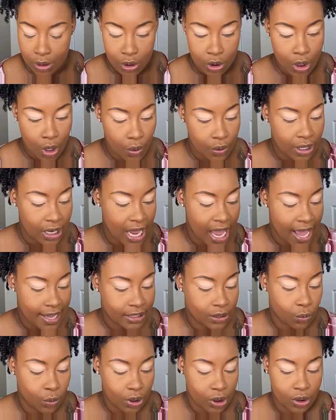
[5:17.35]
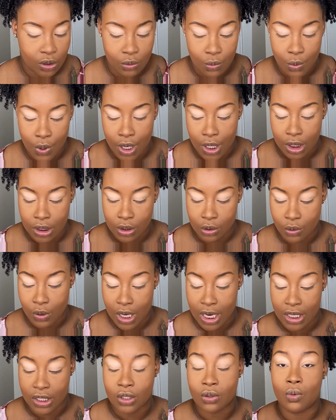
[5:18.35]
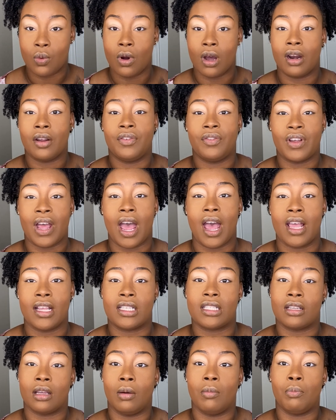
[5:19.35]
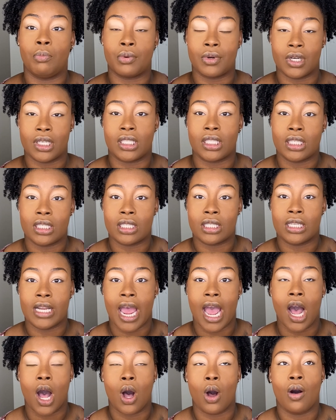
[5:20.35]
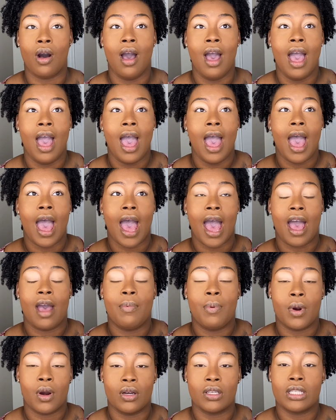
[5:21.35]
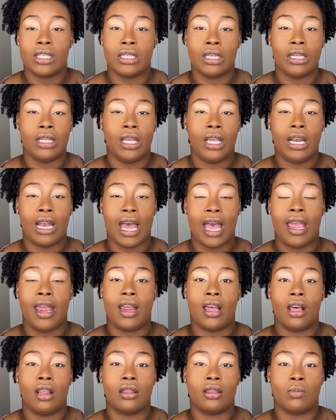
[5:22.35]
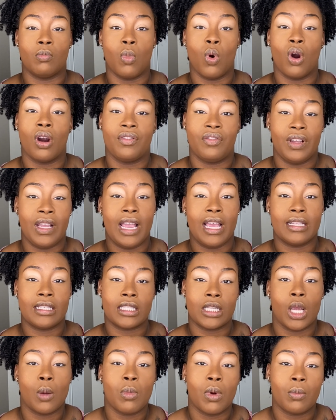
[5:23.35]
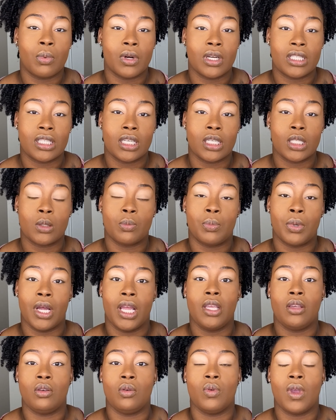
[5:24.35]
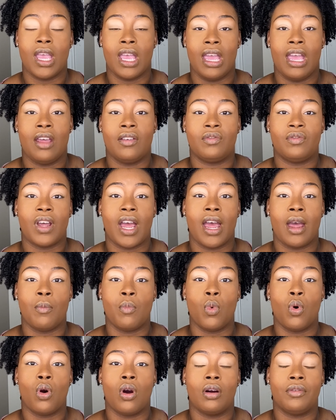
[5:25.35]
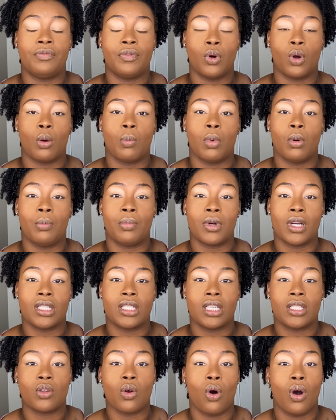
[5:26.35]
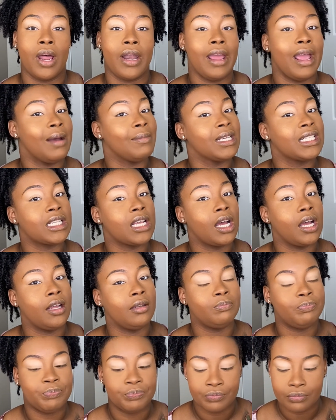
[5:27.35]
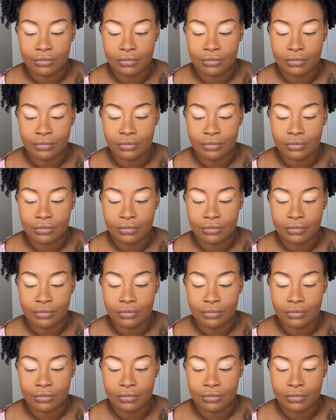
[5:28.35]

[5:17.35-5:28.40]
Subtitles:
So next, what you want to do is you want to find some brushes. Now, I personally like Morphe and Sigma brushes, but you can find more affordable brushes on Amazon.